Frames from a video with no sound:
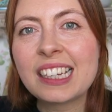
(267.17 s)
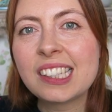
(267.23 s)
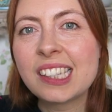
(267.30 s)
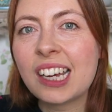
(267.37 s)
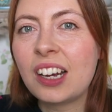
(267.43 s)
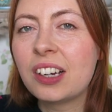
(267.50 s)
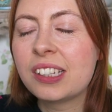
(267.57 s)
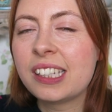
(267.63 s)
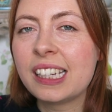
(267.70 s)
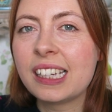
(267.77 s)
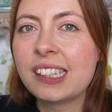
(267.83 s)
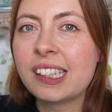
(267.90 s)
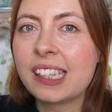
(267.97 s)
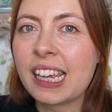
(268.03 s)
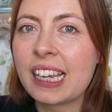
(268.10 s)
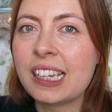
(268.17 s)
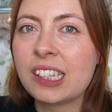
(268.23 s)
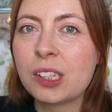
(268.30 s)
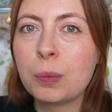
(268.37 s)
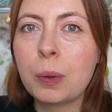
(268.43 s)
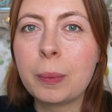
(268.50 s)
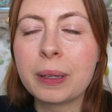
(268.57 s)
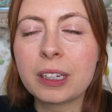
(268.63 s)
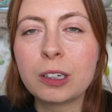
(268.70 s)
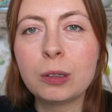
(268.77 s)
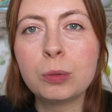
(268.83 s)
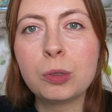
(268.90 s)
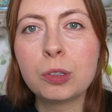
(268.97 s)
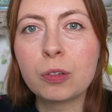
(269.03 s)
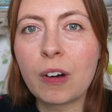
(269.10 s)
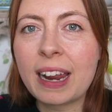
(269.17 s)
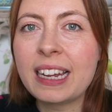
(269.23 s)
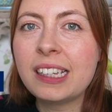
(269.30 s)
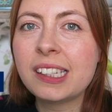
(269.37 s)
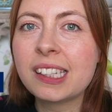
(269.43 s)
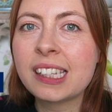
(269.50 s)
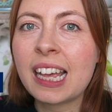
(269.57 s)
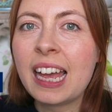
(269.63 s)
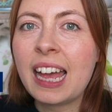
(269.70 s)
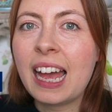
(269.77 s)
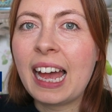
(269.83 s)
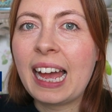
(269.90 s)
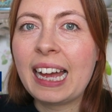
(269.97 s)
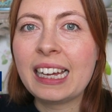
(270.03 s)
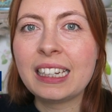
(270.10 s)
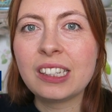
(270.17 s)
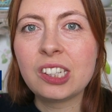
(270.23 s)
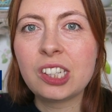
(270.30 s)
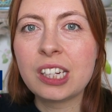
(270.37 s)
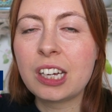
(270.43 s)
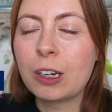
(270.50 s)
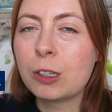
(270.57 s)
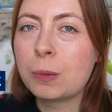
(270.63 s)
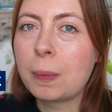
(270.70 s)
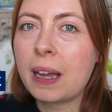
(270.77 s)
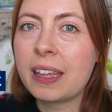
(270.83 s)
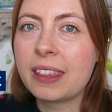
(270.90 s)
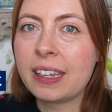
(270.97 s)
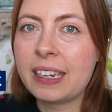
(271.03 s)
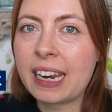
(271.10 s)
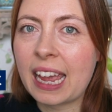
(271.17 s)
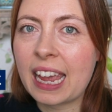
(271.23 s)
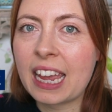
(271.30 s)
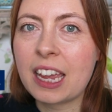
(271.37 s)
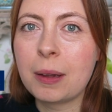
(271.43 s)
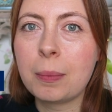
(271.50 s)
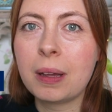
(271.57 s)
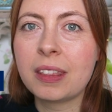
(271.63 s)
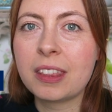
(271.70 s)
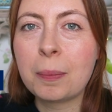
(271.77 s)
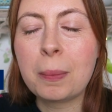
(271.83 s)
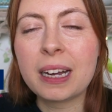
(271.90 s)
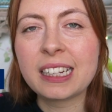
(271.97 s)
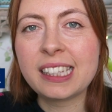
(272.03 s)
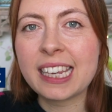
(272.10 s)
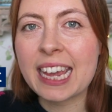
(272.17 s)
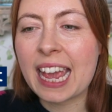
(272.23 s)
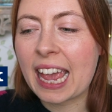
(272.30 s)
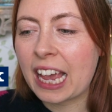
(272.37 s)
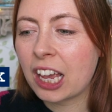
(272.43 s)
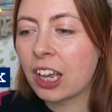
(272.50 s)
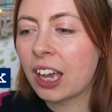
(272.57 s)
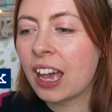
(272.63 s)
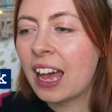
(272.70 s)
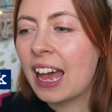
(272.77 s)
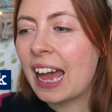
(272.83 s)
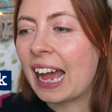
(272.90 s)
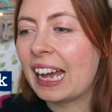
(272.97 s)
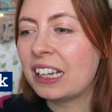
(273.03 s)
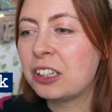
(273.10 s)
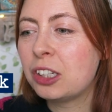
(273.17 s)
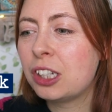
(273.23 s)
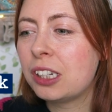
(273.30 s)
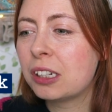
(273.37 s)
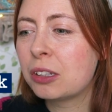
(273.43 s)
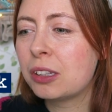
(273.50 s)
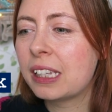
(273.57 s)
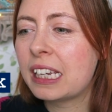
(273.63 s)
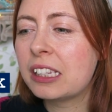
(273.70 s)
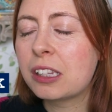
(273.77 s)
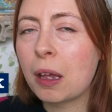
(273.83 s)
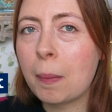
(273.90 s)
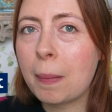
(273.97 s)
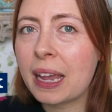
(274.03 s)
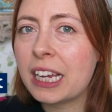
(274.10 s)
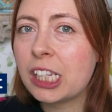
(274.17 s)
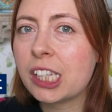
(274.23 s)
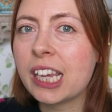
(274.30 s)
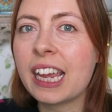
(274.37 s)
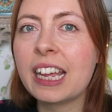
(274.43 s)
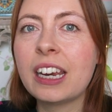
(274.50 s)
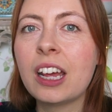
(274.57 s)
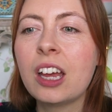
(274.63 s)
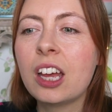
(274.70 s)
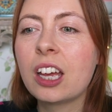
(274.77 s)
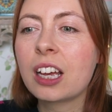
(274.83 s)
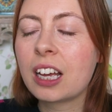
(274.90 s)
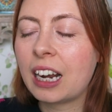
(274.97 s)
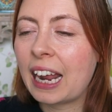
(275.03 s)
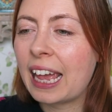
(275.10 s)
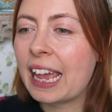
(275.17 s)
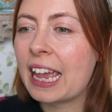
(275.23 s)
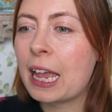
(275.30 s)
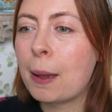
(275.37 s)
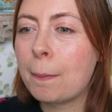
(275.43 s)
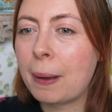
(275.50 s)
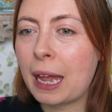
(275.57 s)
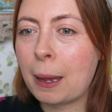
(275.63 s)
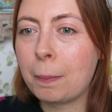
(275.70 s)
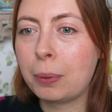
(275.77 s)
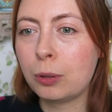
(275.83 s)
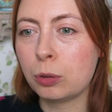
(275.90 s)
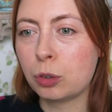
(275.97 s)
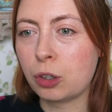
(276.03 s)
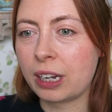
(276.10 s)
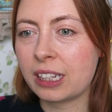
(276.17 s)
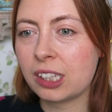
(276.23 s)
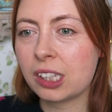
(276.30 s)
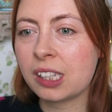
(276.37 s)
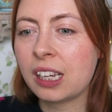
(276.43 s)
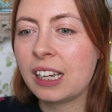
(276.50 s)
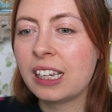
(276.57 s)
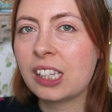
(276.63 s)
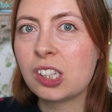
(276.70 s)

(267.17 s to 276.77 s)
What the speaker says: next artist is a woman called Grace, and she goes by the name The Mighty Ink, and she does these amazing clay pet portraits.